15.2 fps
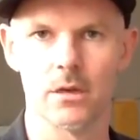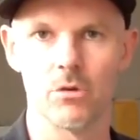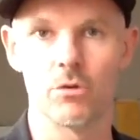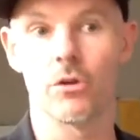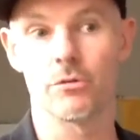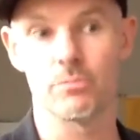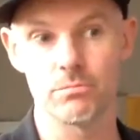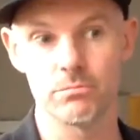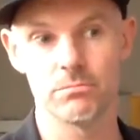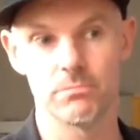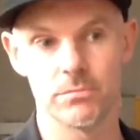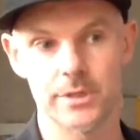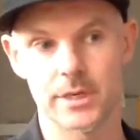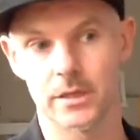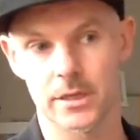although
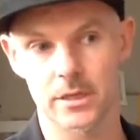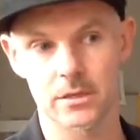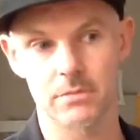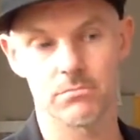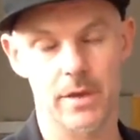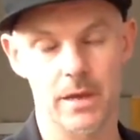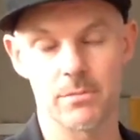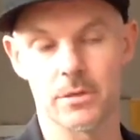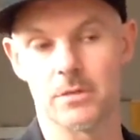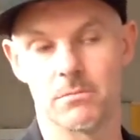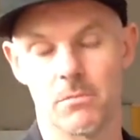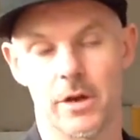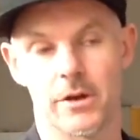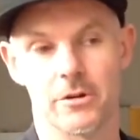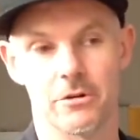Gillick, maybe,
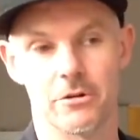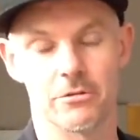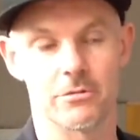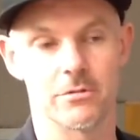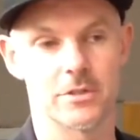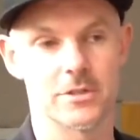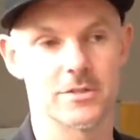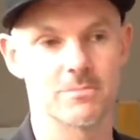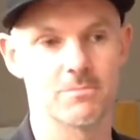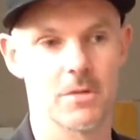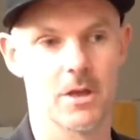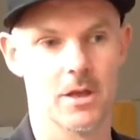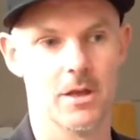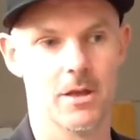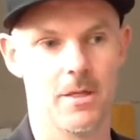I don't know, he's
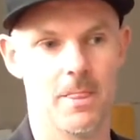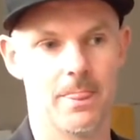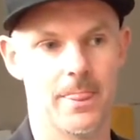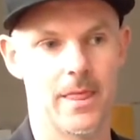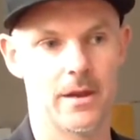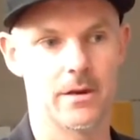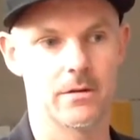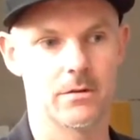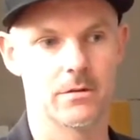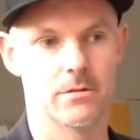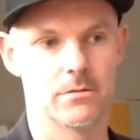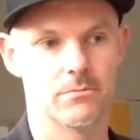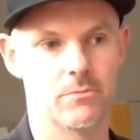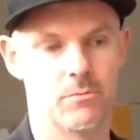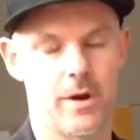
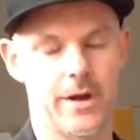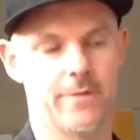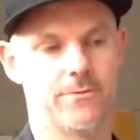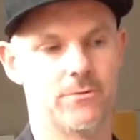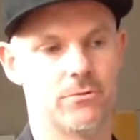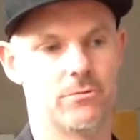Waiting for